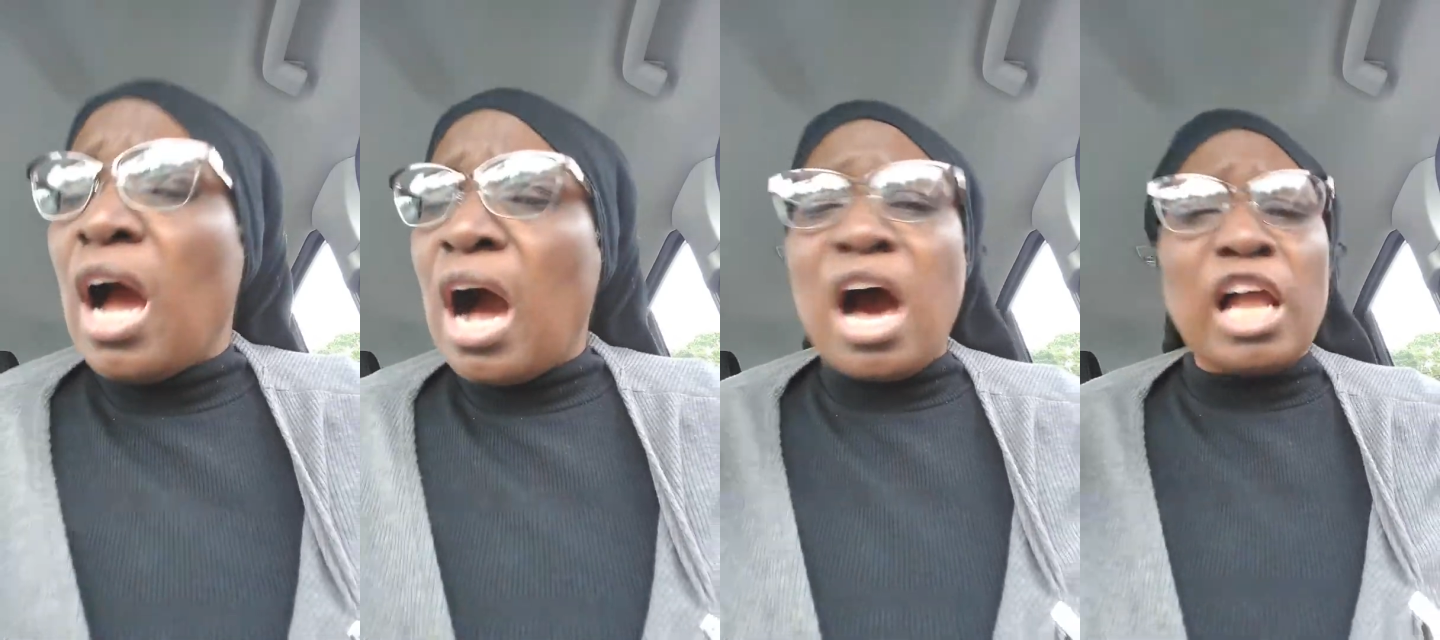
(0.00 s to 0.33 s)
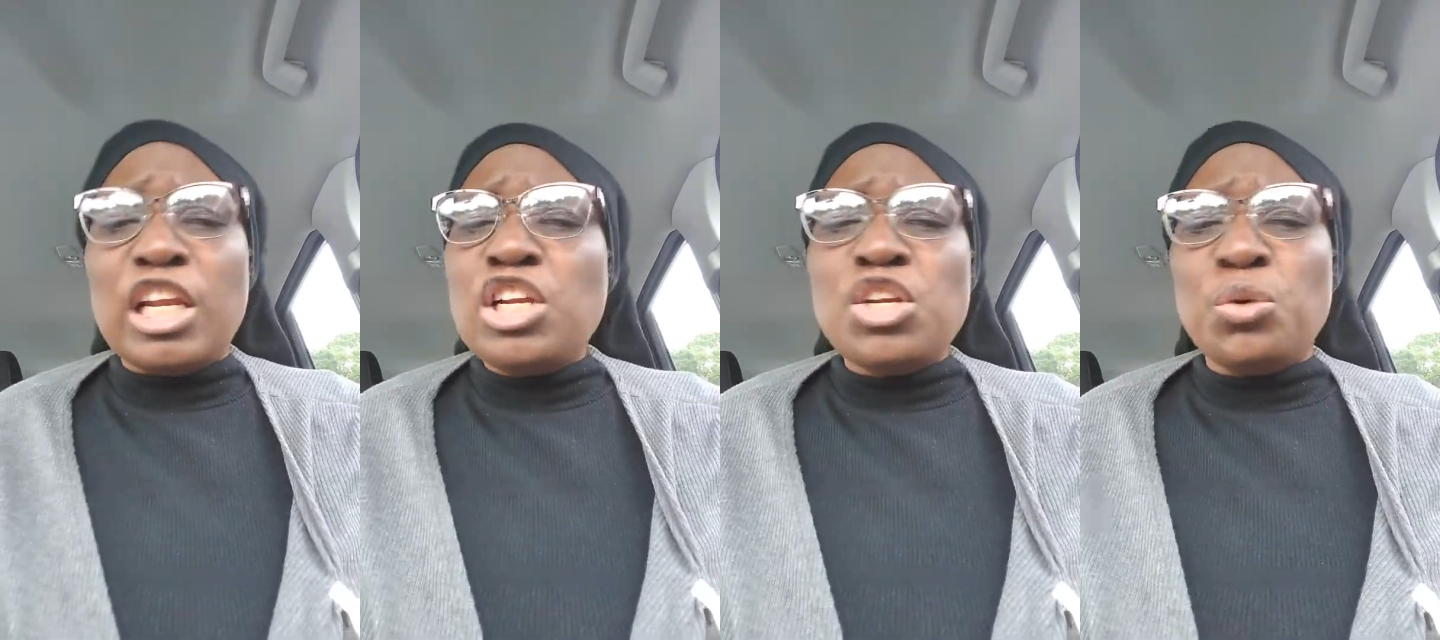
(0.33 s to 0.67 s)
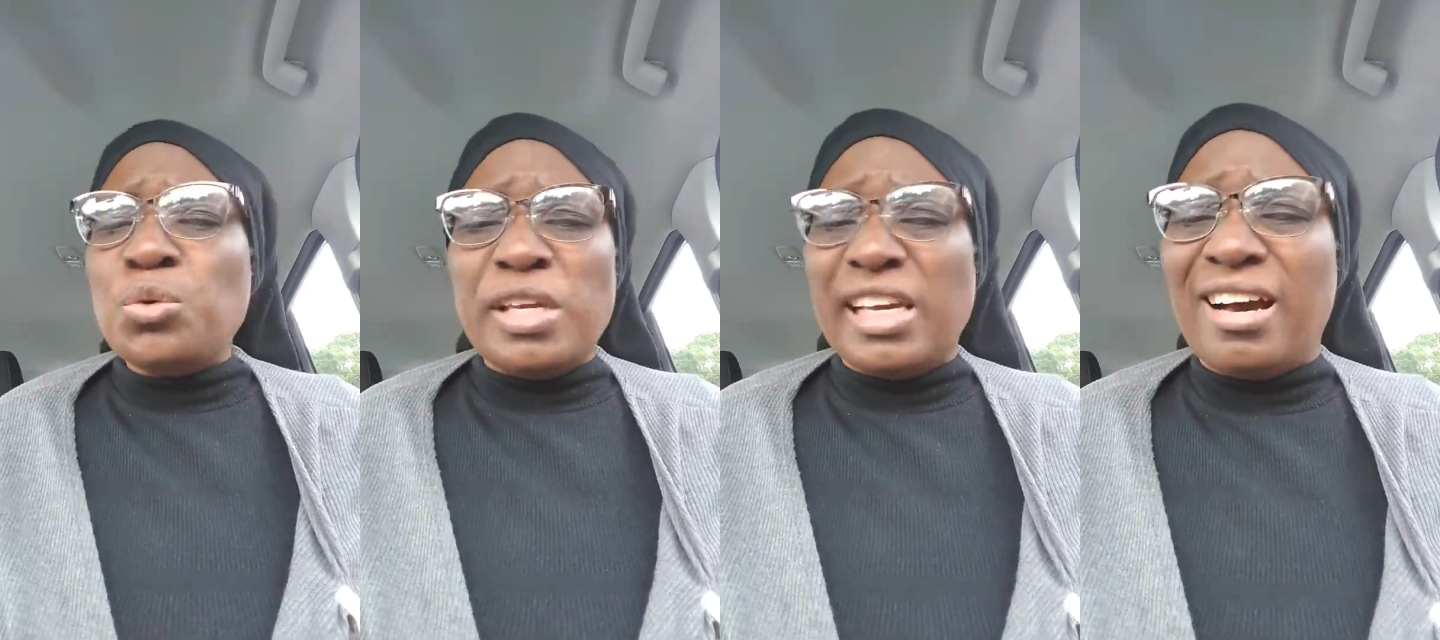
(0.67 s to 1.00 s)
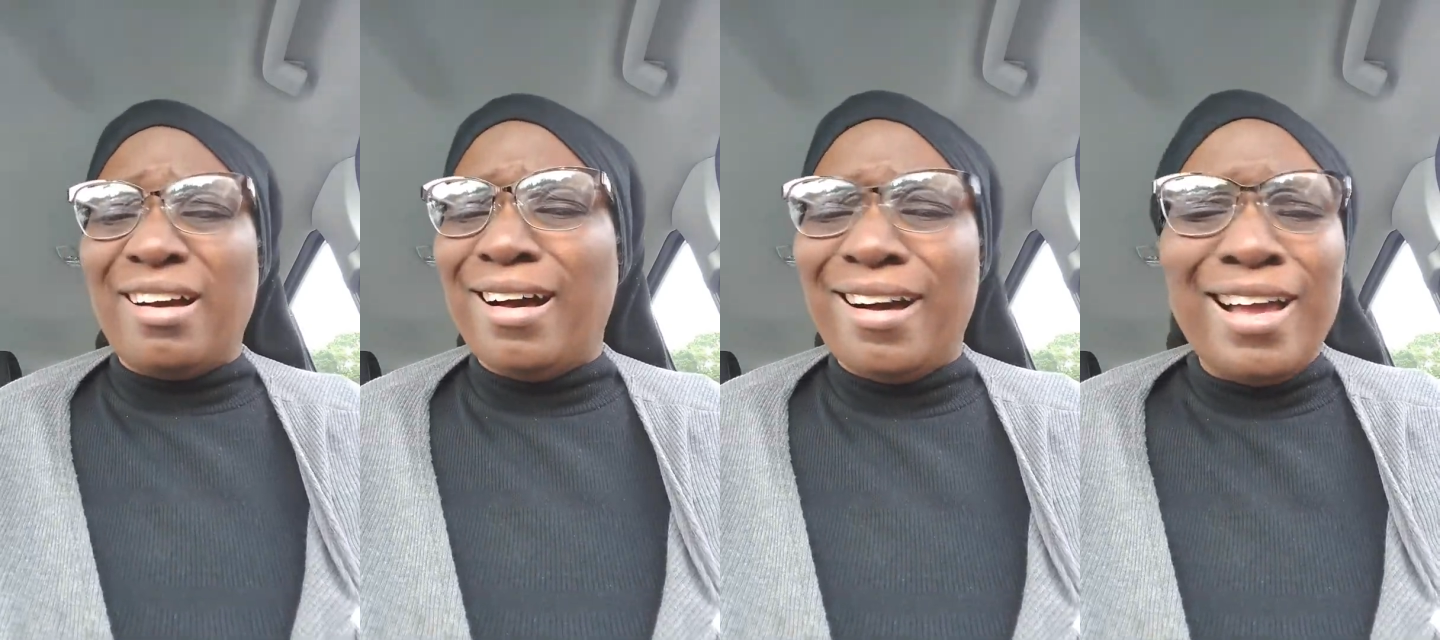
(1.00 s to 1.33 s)

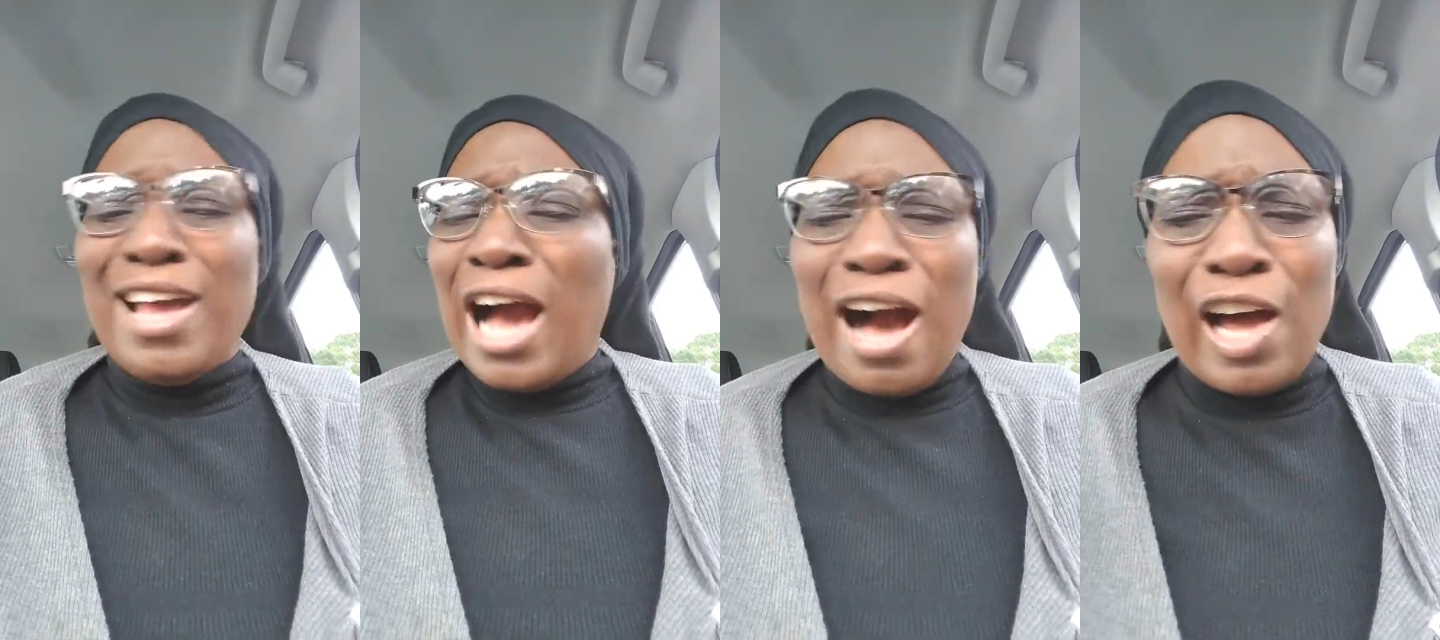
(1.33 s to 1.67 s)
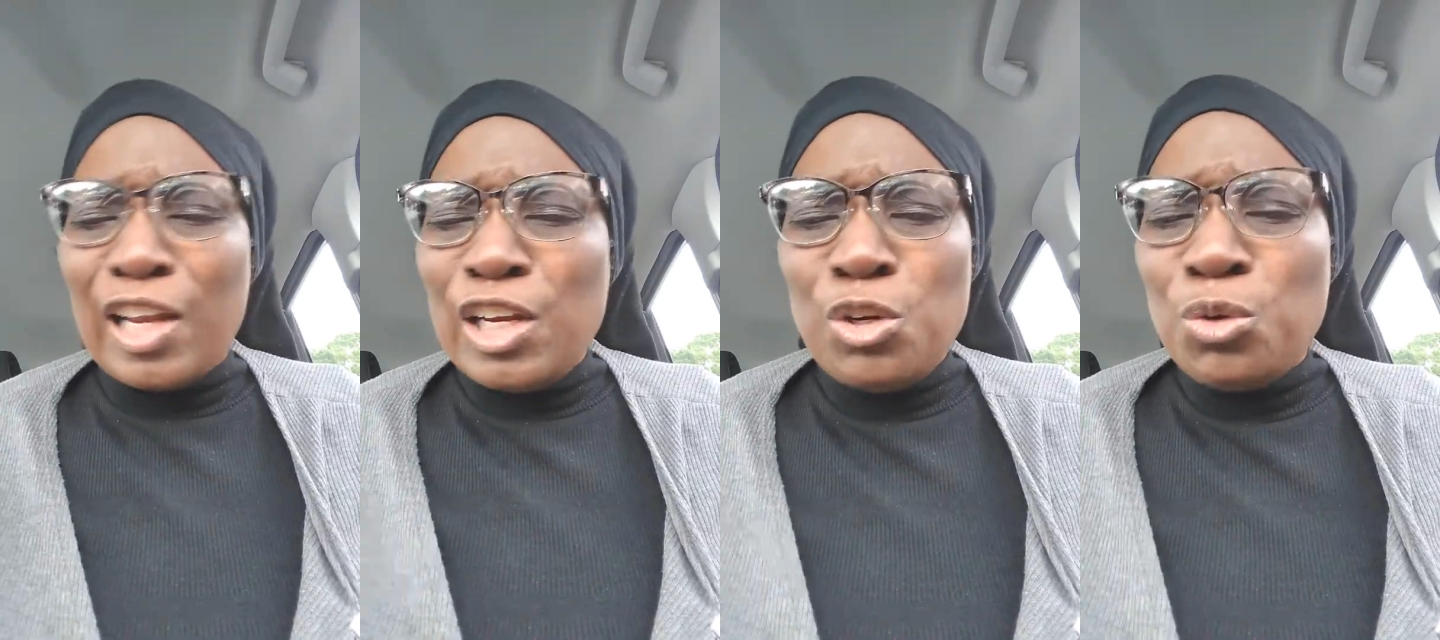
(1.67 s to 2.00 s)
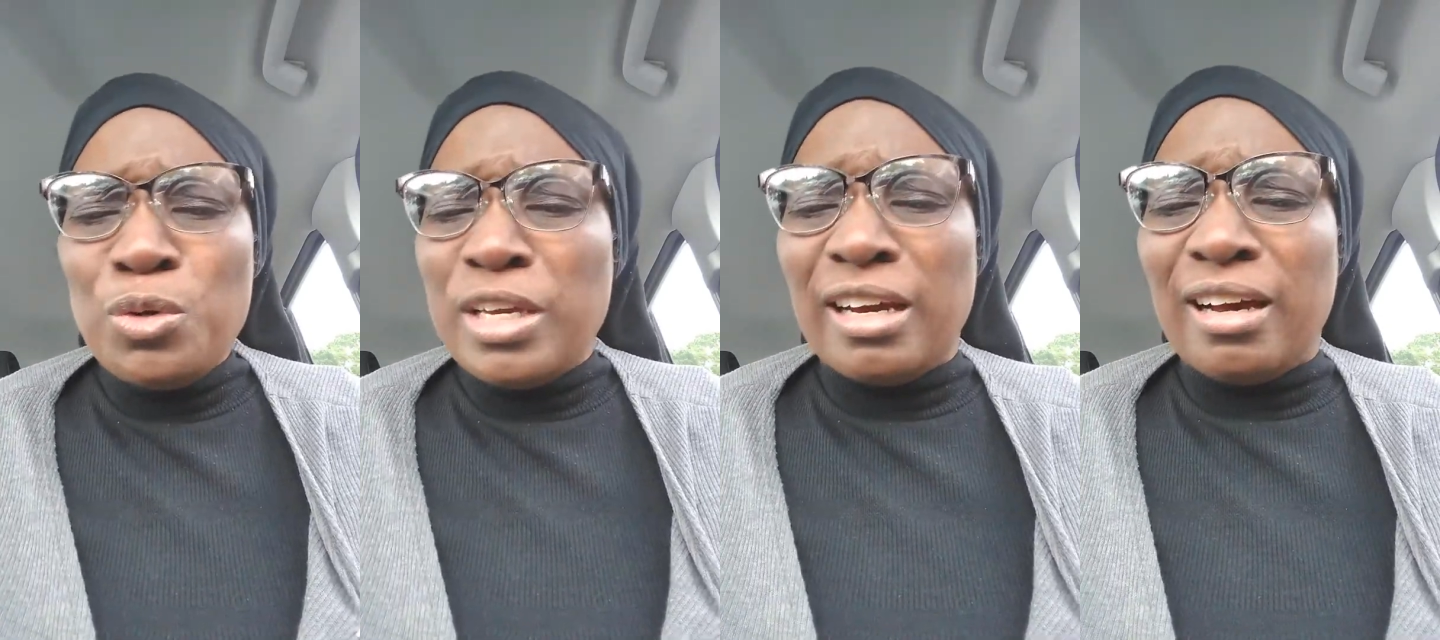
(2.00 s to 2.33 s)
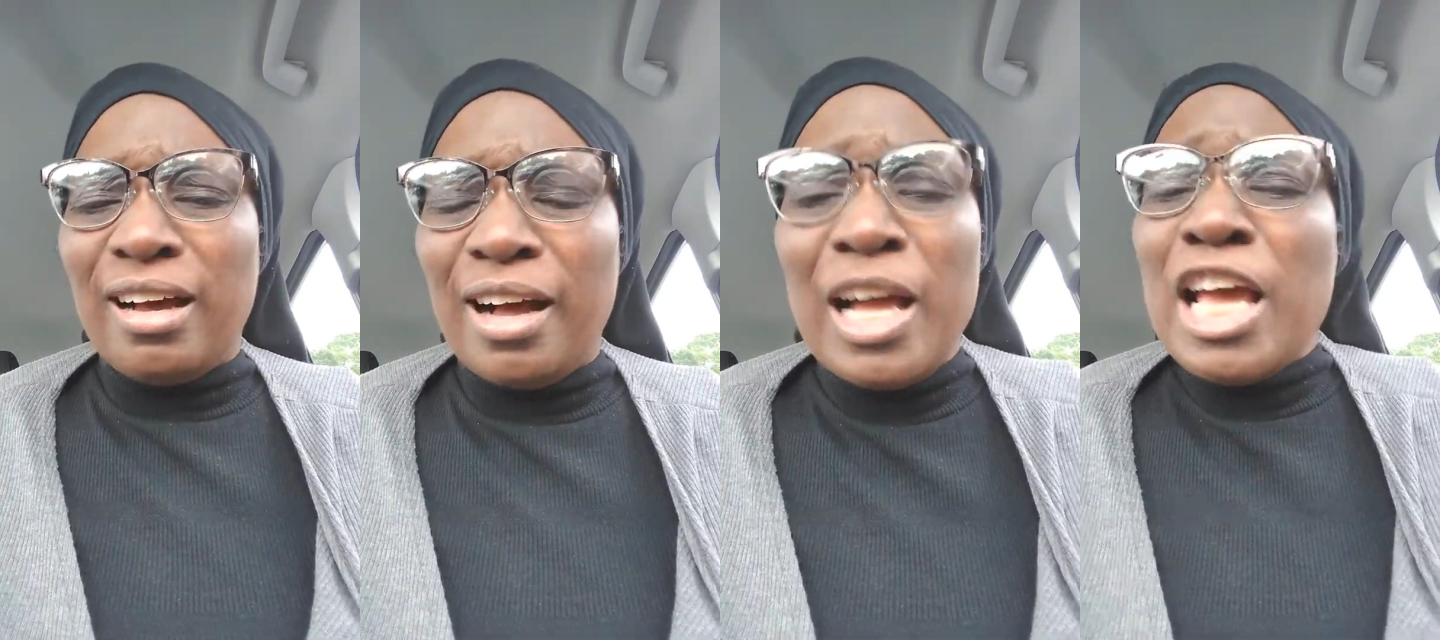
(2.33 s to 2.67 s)
Hallelujah.
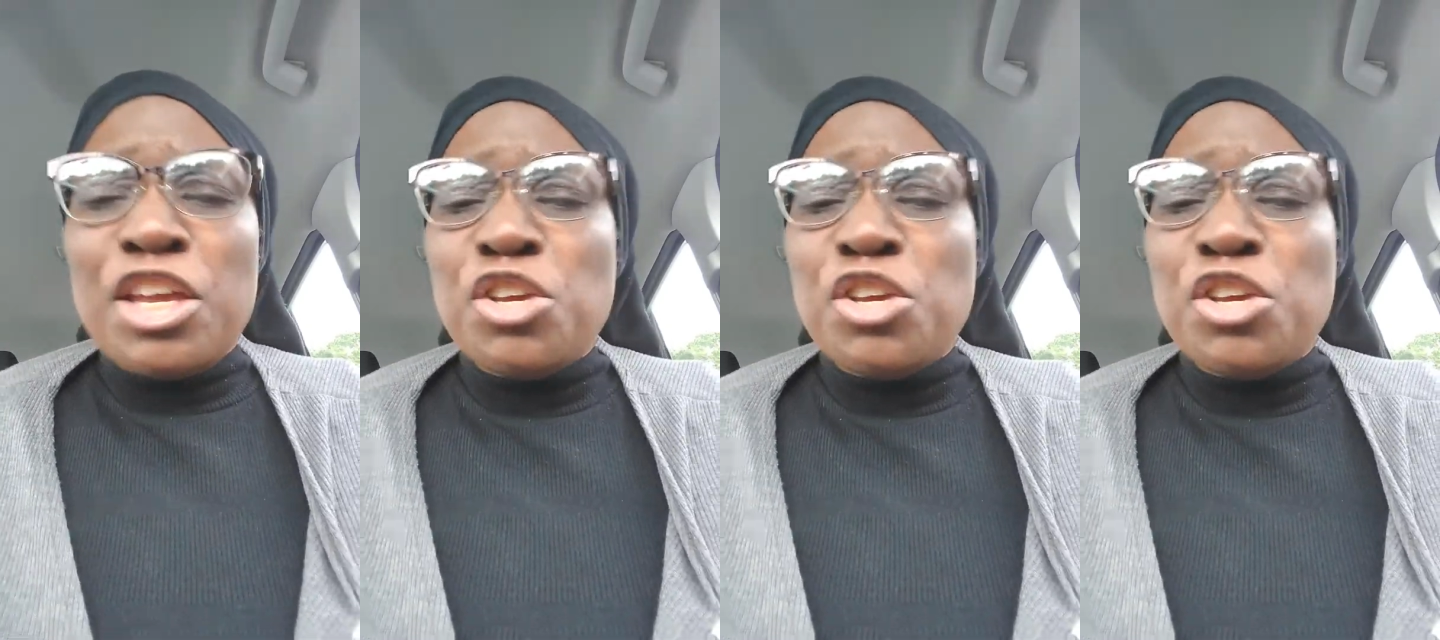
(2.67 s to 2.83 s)
Hallelujah.